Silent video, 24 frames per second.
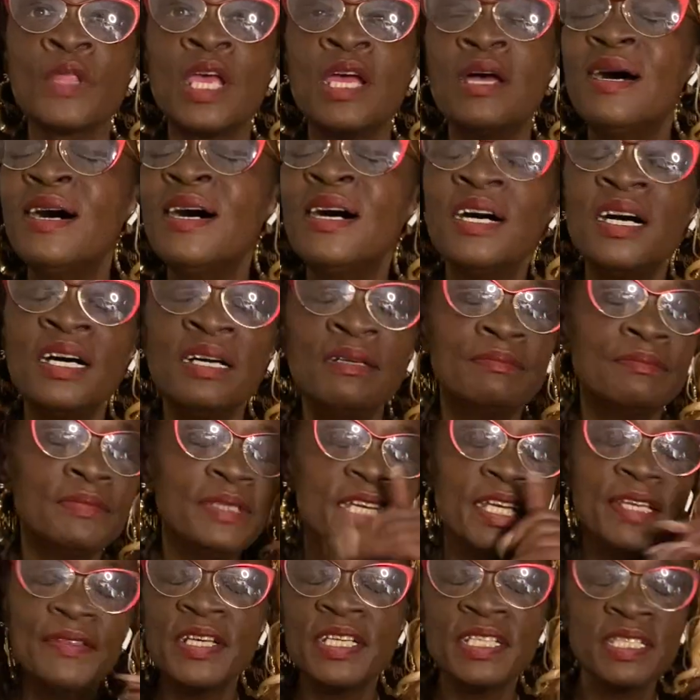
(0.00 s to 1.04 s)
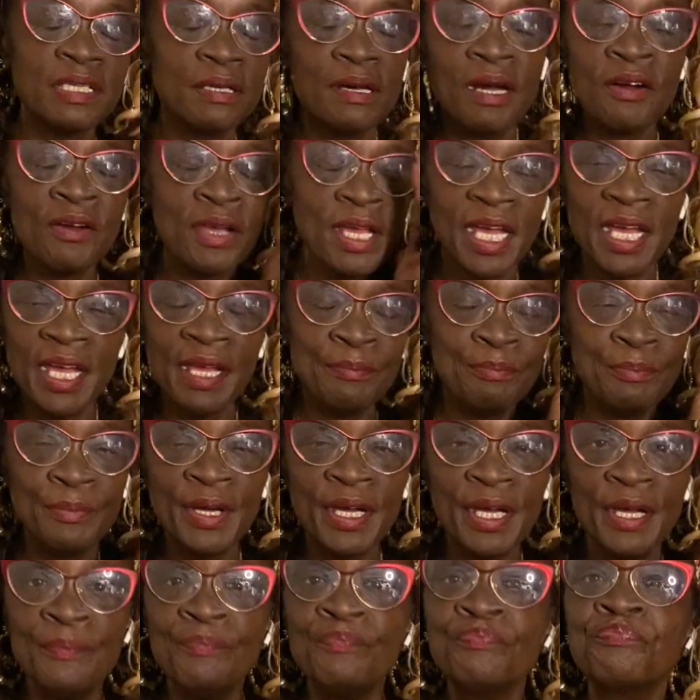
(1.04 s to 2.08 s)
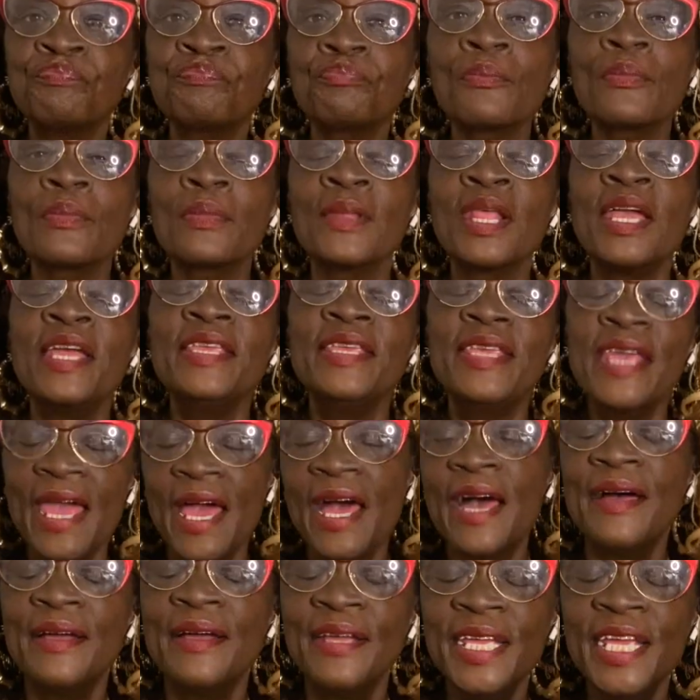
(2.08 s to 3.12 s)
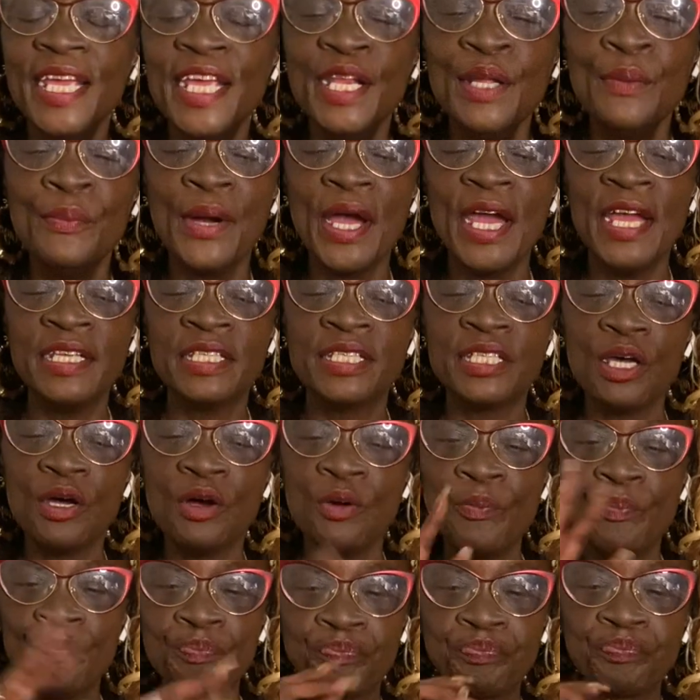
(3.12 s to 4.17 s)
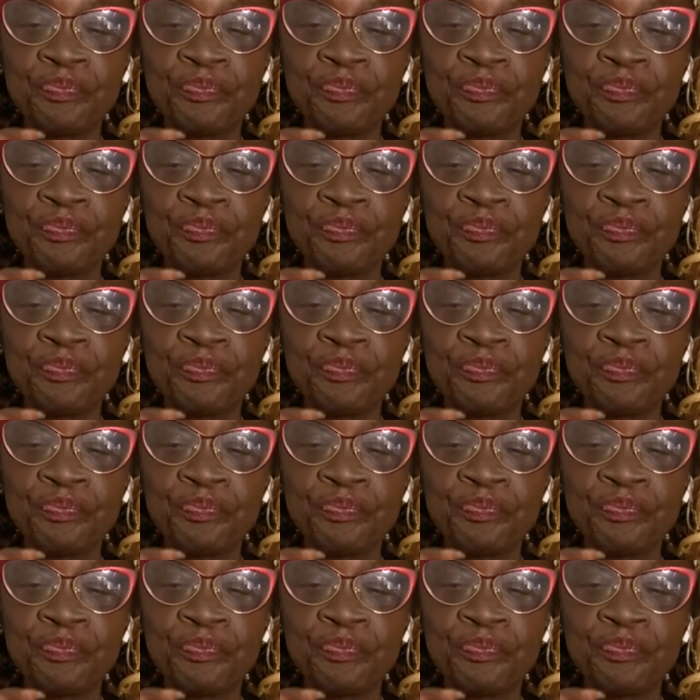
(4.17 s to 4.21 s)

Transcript: Uh, that's okay, but yeah. Anyway, so.